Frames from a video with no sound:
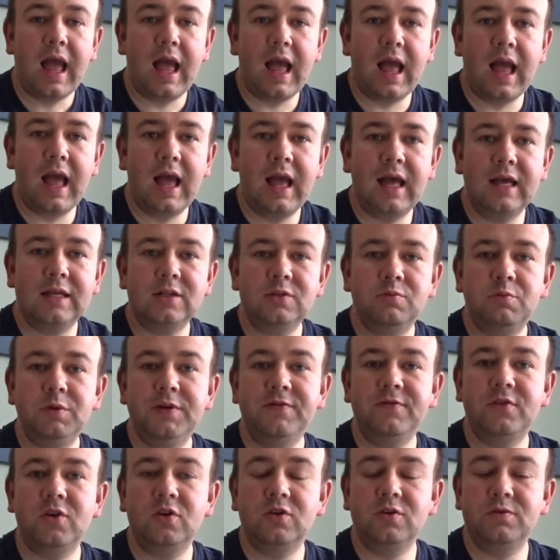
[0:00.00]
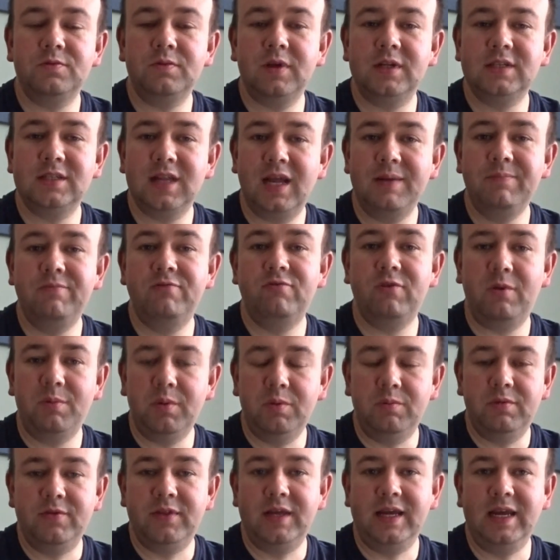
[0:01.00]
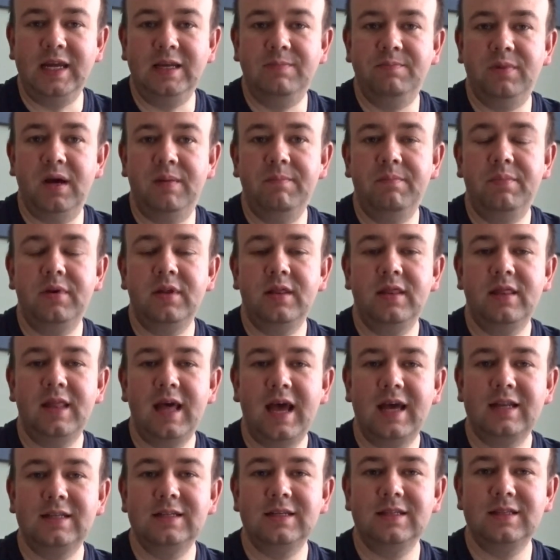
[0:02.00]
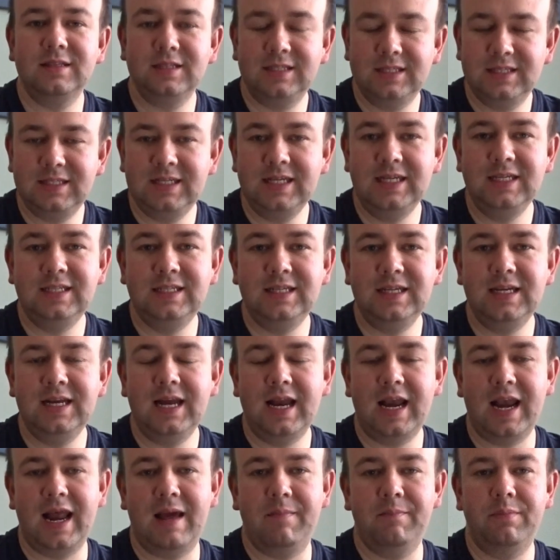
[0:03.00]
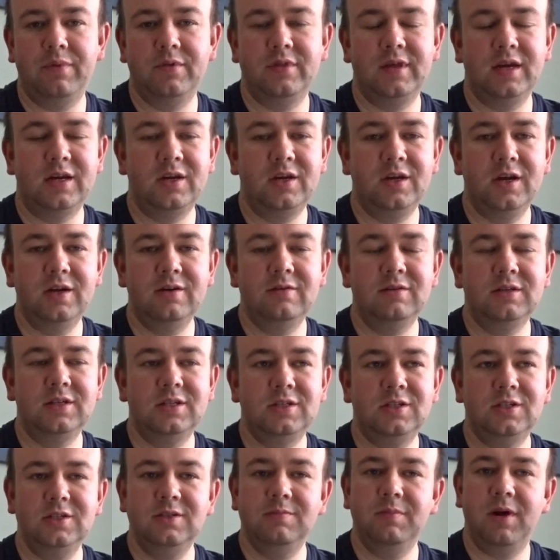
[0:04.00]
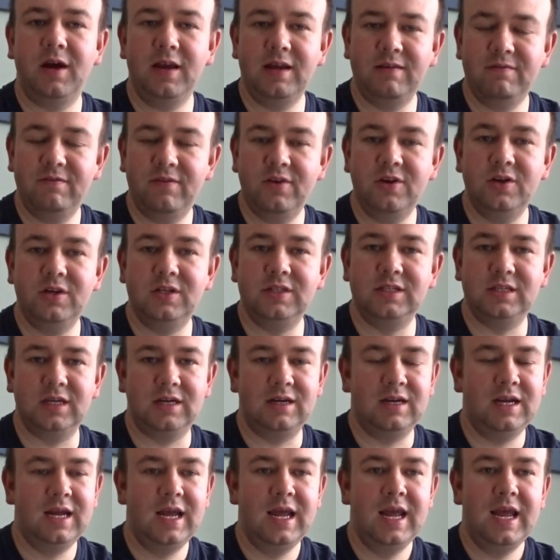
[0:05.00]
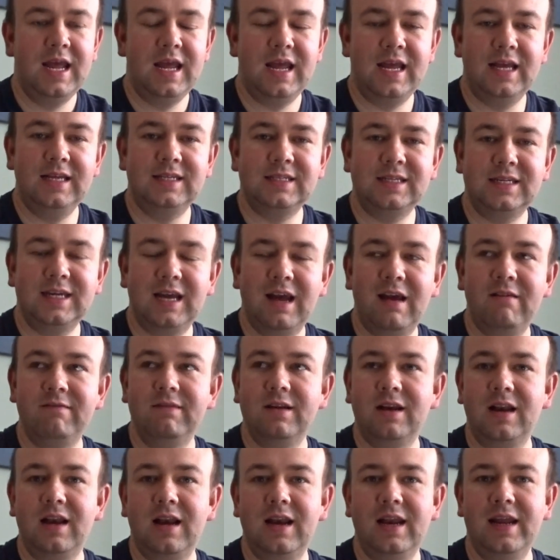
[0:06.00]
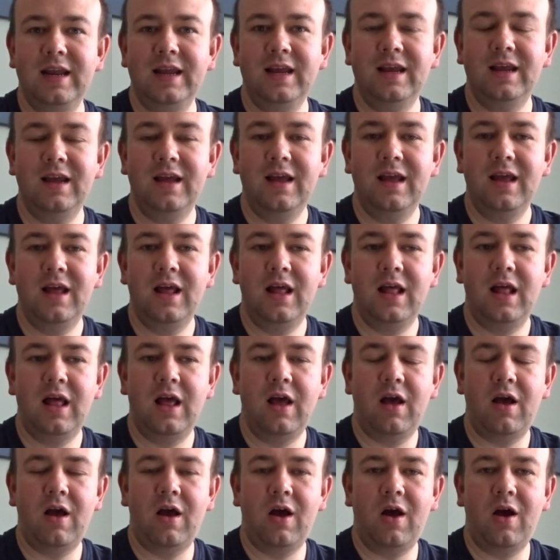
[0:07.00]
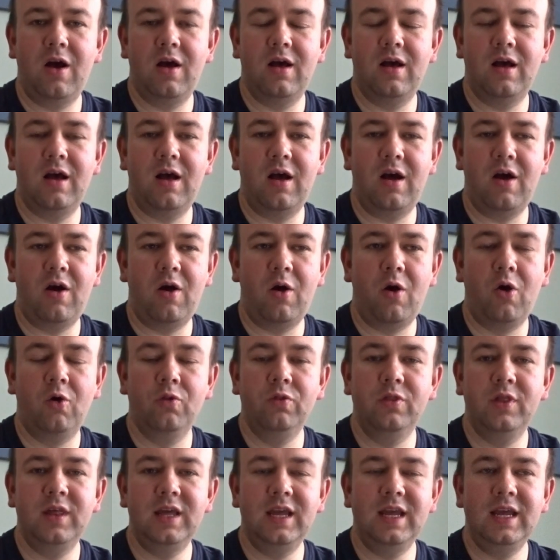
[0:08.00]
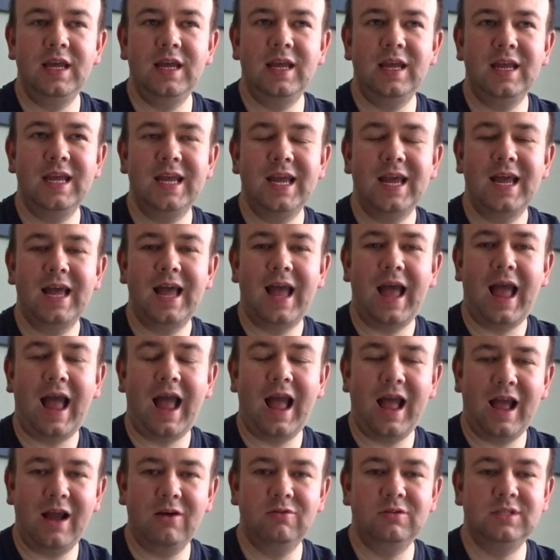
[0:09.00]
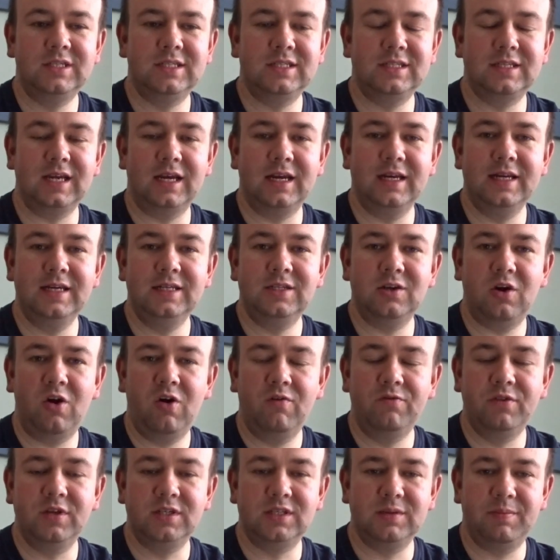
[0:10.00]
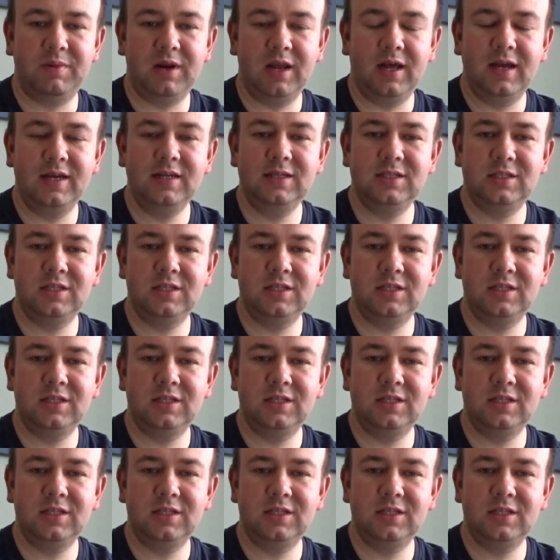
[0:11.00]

And we've got a slight problem with the heat pump, that the CT clamp that goes to my inverter is currently on the house side of the supply.